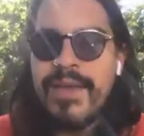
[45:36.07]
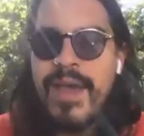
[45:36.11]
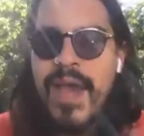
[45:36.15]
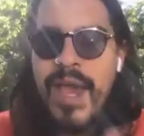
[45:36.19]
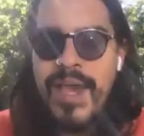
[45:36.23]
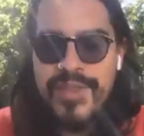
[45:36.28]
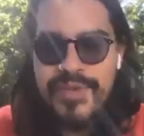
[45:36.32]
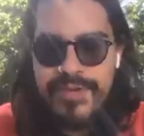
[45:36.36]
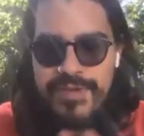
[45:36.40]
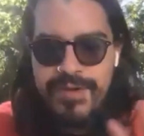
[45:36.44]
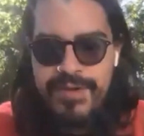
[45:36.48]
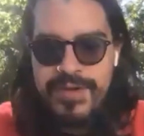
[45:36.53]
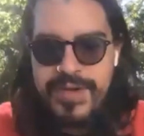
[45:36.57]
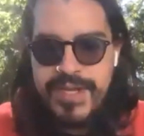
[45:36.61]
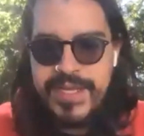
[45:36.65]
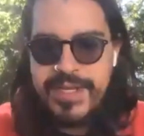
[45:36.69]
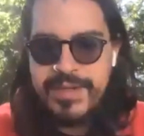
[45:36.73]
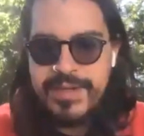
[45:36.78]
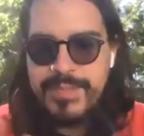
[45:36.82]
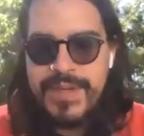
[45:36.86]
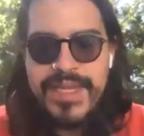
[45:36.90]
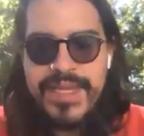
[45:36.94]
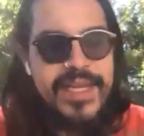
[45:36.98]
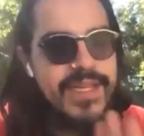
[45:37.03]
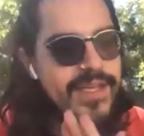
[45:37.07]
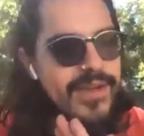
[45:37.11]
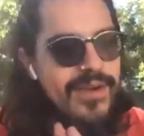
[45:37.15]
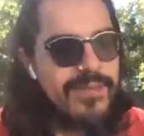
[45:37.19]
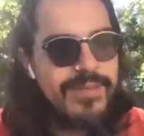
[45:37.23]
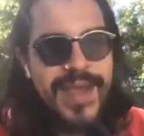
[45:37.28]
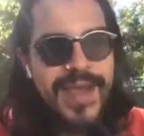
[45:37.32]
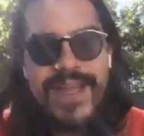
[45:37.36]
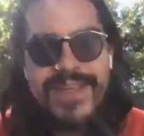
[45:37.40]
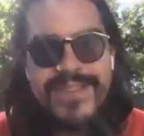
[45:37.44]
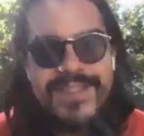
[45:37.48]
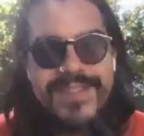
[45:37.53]
either in meeting or
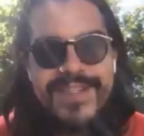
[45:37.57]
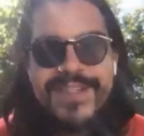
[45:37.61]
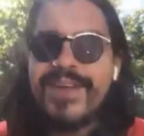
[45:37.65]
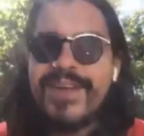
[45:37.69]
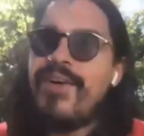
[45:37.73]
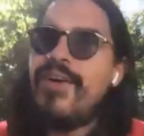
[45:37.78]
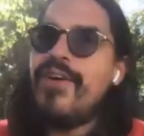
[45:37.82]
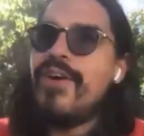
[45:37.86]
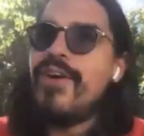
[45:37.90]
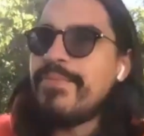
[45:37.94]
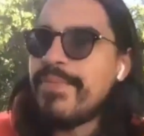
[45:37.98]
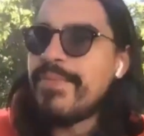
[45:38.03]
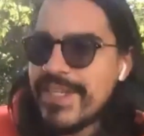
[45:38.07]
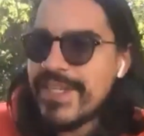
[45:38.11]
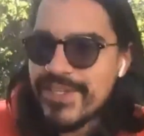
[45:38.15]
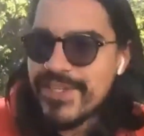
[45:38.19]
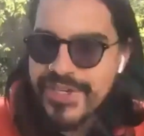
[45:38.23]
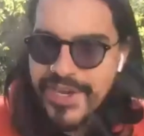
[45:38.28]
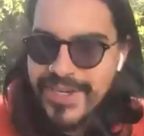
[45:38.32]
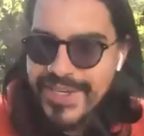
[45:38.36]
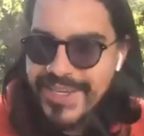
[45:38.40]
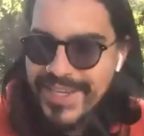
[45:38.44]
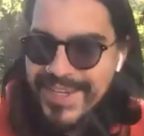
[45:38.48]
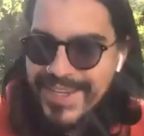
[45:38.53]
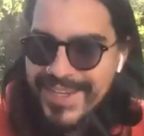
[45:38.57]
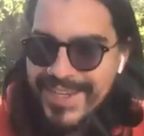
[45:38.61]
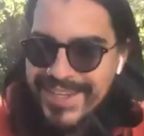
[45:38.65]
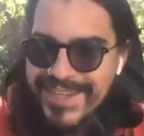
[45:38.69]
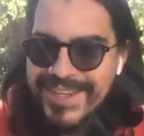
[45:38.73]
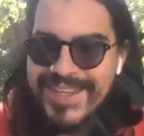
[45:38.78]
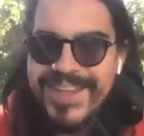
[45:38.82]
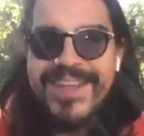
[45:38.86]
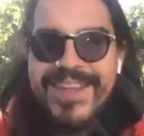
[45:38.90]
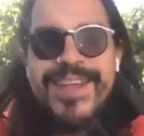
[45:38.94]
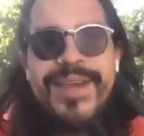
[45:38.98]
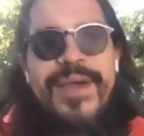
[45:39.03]
passing called me Jonny,
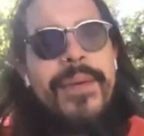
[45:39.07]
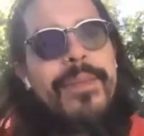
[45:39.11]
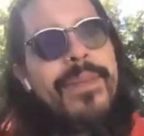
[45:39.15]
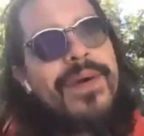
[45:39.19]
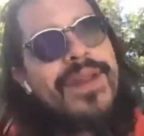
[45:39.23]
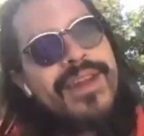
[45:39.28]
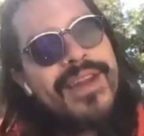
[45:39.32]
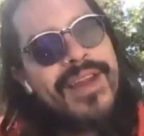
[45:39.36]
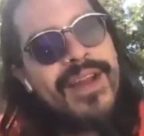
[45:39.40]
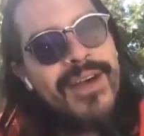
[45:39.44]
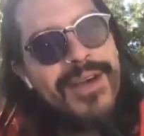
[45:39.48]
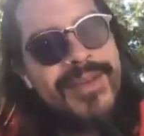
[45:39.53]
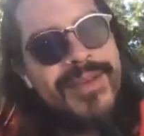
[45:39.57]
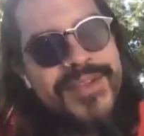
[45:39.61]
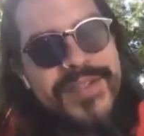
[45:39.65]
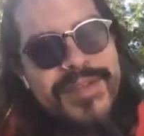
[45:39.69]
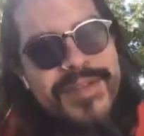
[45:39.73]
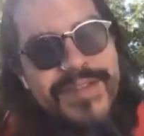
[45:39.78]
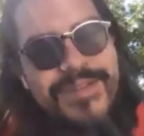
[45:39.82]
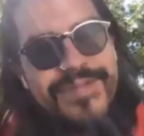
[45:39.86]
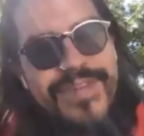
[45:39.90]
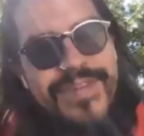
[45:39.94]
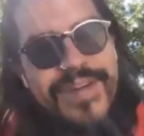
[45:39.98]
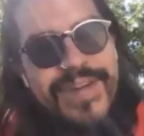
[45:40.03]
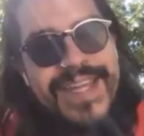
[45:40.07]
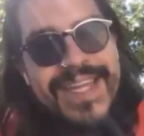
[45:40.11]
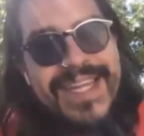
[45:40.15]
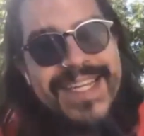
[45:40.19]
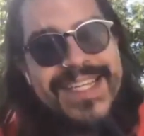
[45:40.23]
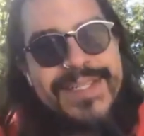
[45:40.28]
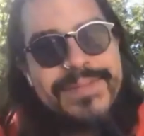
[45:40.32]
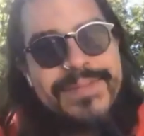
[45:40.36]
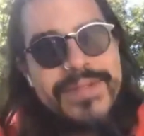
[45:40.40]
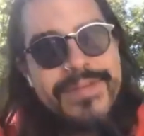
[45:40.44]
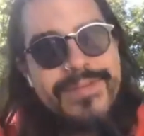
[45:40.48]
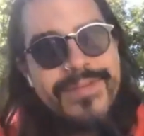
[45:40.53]
but also in very
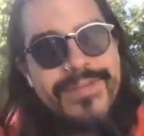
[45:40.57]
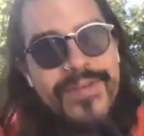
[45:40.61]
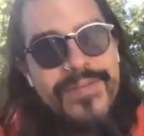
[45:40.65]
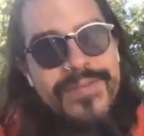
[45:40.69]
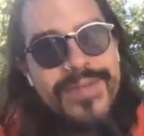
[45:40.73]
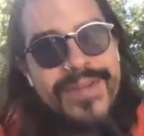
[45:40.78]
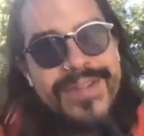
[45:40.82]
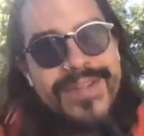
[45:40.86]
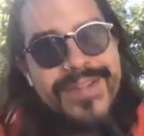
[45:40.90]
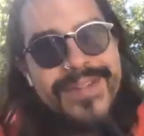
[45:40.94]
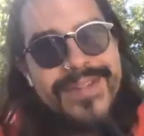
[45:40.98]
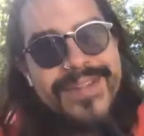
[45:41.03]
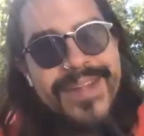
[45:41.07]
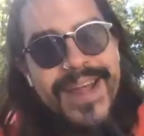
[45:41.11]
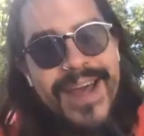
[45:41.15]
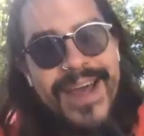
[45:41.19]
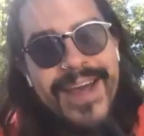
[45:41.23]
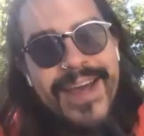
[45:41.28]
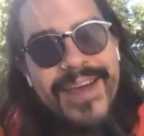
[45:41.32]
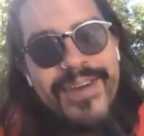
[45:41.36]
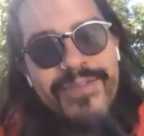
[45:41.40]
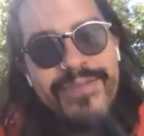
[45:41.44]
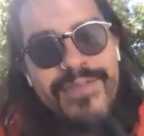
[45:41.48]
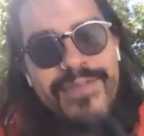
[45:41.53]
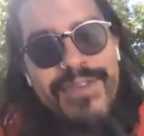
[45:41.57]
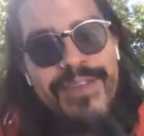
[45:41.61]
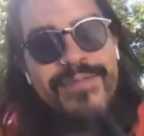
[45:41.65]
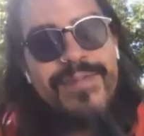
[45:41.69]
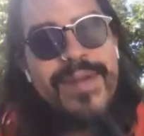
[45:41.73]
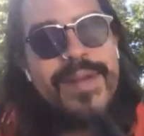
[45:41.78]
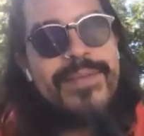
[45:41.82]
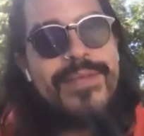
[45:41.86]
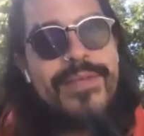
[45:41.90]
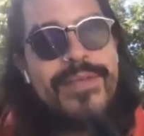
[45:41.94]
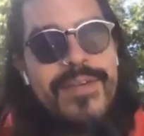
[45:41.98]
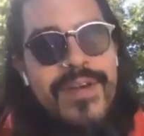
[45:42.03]
intimate moments,
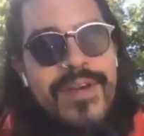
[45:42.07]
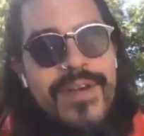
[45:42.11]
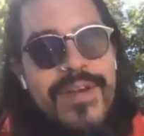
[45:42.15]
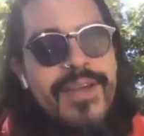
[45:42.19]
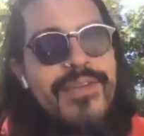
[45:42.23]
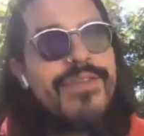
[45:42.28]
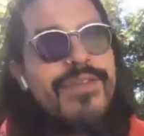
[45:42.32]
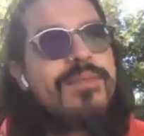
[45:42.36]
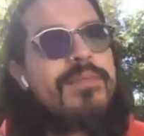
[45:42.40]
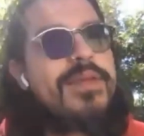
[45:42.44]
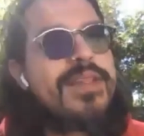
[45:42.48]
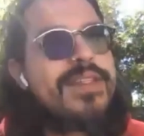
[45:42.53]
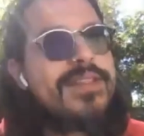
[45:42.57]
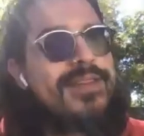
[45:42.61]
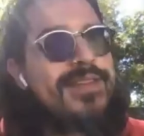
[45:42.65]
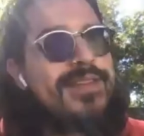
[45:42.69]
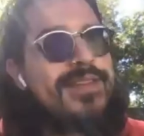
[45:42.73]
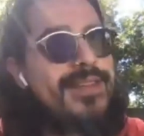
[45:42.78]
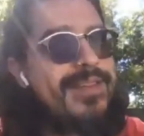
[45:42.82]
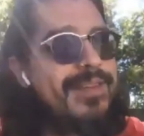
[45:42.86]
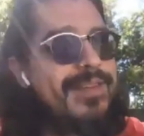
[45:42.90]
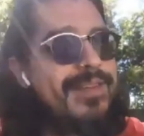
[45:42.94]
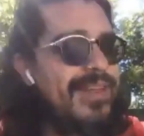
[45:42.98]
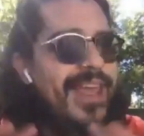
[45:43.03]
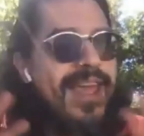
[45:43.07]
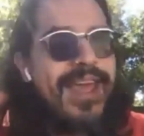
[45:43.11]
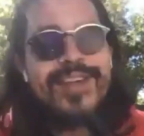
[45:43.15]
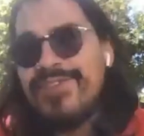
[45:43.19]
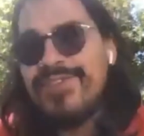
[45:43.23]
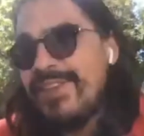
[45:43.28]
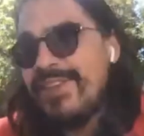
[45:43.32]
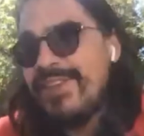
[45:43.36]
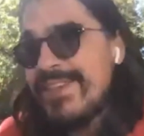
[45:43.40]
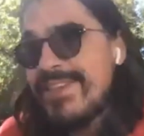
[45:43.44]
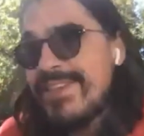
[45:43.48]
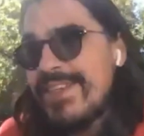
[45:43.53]
people I've been
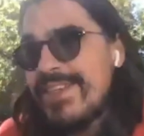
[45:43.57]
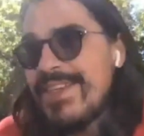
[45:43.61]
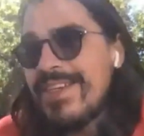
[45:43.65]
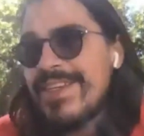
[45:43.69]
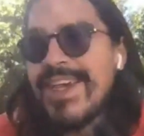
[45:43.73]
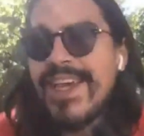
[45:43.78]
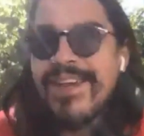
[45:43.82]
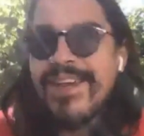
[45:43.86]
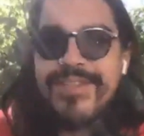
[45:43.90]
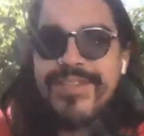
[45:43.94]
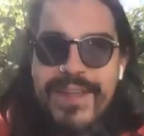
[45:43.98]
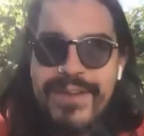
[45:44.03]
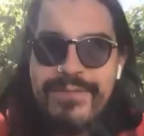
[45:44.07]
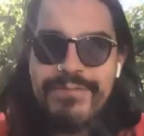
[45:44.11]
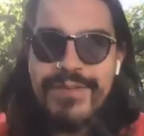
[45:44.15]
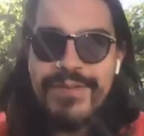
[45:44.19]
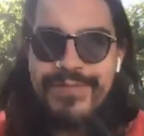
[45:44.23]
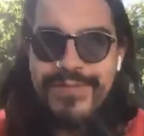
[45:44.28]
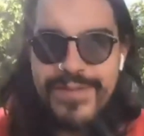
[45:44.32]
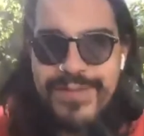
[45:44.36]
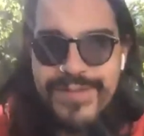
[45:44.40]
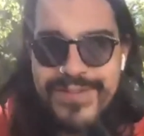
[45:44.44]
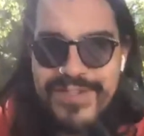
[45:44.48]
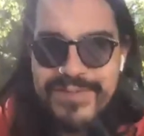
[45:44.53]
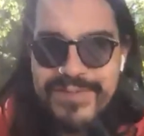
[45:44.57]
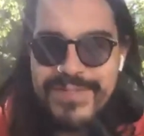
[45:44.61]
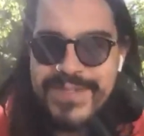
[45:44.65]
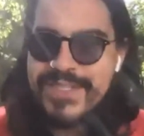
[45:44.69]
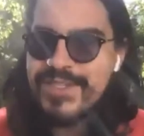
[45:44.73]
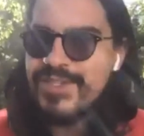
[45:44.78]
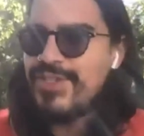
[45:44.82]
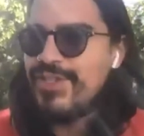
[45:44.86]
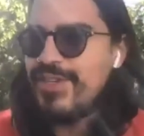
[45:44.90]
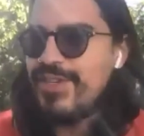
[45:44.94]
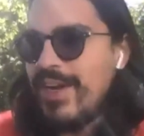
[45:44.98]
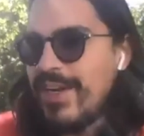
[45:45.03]
casually seeing have like referred to me
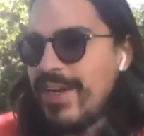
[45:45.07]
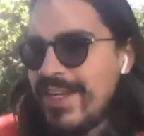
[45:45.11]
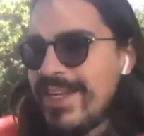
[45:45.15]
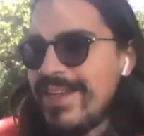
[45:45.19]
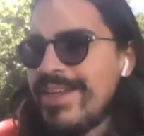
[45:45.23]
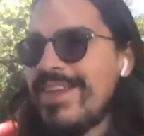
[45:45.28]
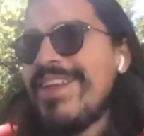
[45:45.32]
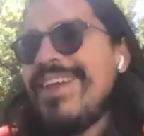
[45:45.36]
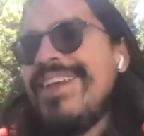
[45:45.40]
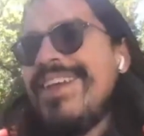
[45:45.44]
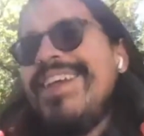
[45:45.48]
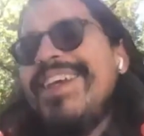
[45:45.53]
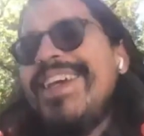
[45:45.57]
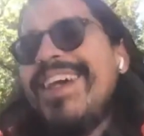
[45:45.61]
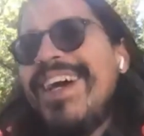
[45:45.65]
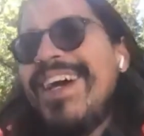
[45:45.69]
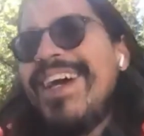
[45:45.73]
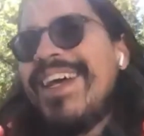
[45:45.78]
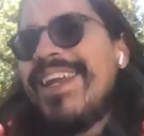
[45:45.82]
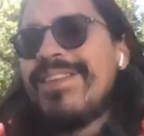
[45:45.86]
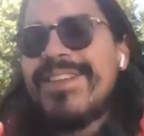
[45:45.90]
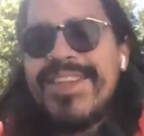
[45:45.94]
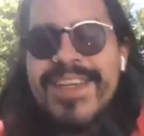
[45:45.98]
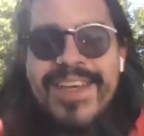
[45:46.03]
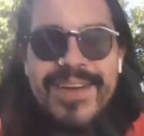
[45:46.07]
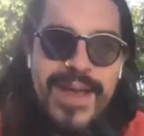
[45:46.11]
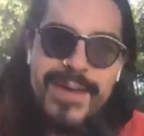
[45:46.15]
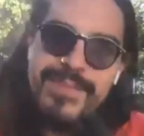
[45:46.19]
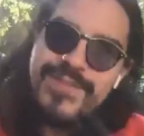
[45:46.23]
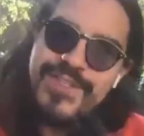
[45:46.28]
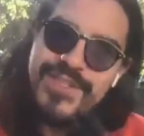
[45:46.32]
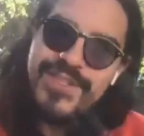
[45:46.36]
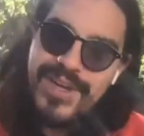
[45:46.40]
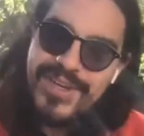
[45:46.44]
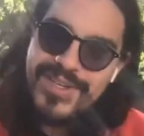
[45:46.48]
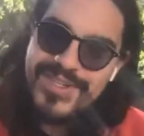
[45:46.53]
as Jonny, and I was like,
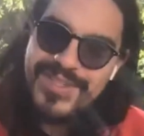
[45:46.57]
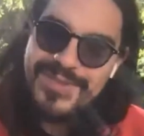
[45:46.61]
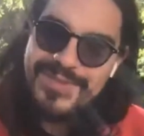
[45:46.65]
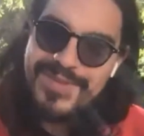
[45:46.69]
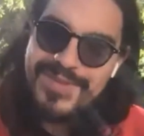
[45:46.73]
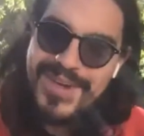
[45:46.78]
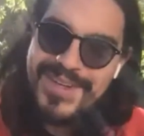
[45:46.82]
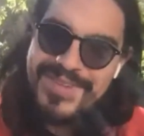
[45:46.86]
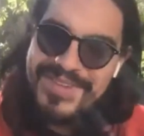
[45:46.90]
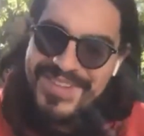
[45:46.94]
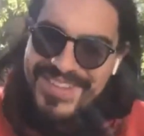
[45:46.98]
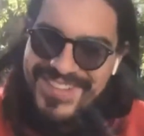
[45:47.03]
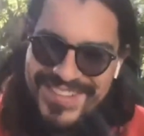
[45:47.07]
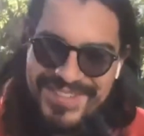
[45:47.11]
I'm Joshua.